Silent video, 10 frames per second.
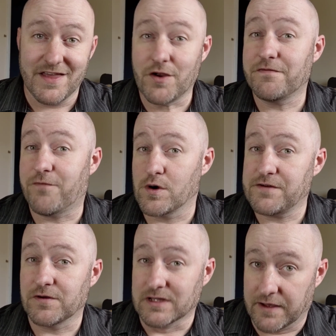There are four
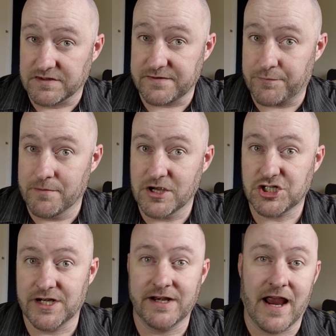different levels of
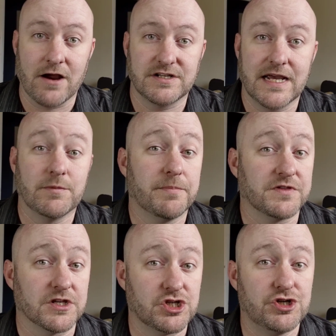permission in Airtable,
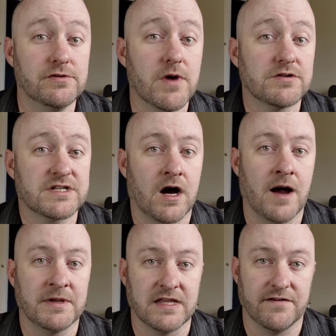but the two most
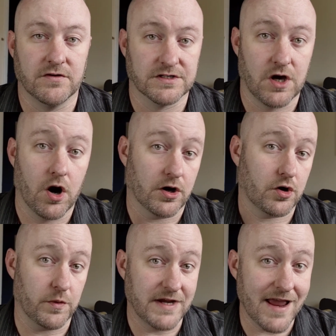common levels are
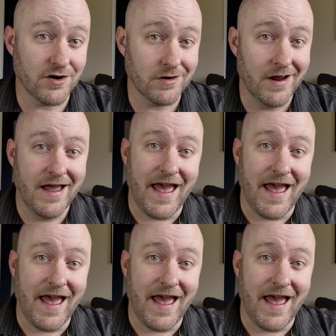creator